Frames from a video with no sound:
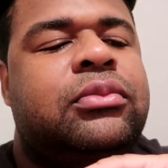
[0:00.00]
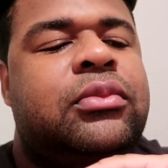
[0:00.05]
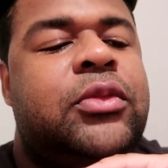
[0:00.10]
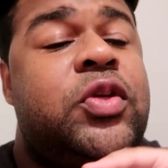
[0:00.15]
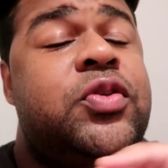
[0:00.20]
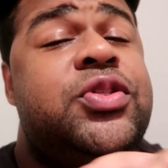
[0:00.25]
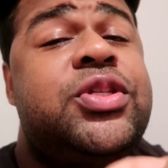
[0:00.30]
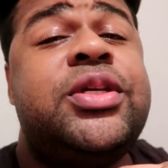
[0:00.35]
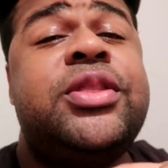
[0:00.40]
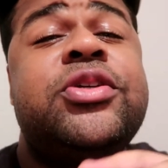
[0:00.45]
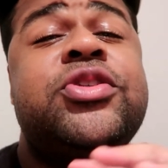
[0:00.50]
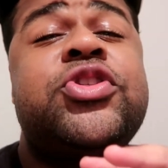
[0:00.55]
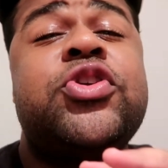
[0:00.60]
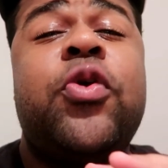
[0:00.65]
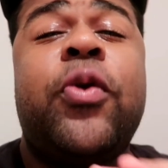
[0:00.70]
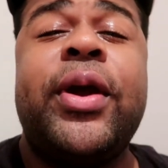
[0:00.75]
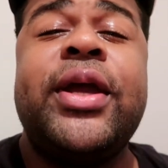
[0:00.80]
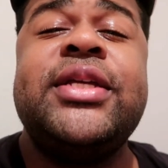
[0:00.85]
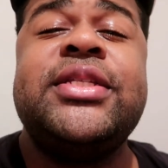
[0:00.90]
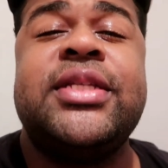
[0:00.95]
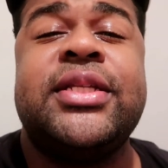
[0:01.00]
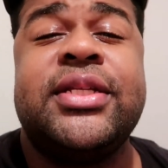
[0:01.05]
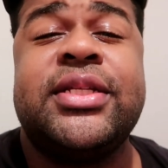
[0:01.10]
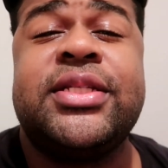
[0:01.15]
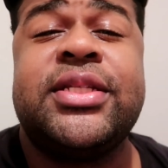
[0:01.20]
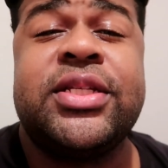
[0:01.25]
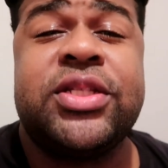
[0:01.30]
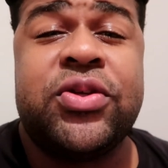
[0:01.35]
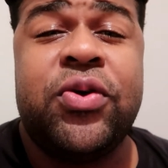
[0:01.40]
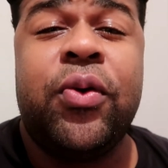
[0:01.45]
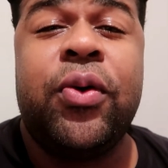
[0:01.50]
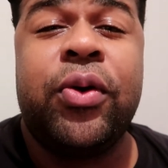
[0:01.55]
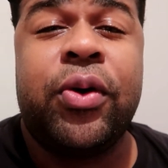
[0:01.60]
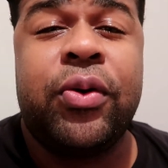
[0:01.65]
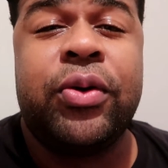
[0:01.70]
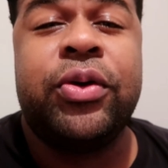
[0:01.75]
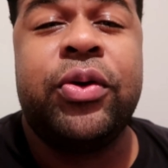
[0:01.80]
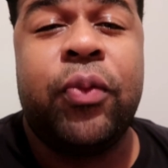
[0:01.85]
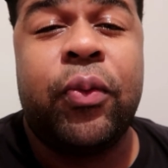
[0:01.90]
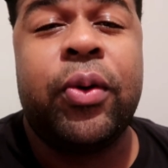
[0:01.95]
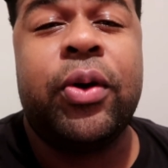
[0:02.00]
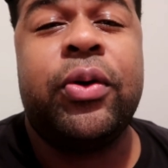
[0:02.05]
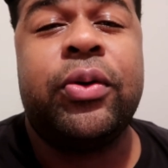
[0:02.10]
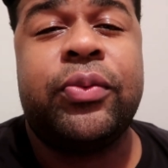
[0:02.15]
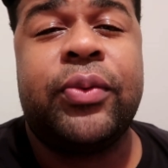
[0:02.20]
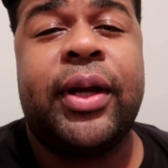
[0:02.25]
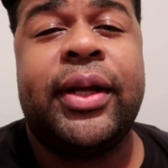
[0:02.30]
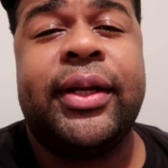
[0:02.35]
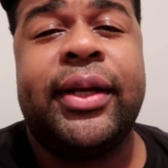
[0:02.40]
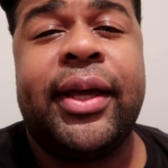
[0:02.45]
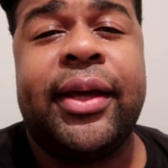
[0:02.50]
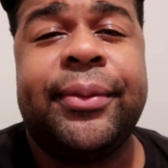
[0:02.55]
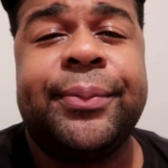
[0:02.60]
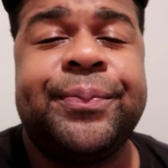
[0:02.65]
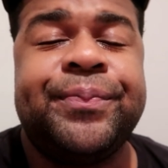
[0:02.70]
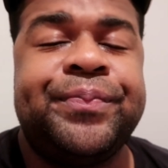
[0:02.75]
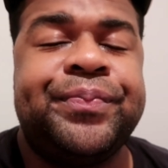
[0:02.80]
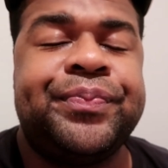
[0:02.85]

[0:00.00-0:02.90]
you see there's craziness that's going on in the world right now.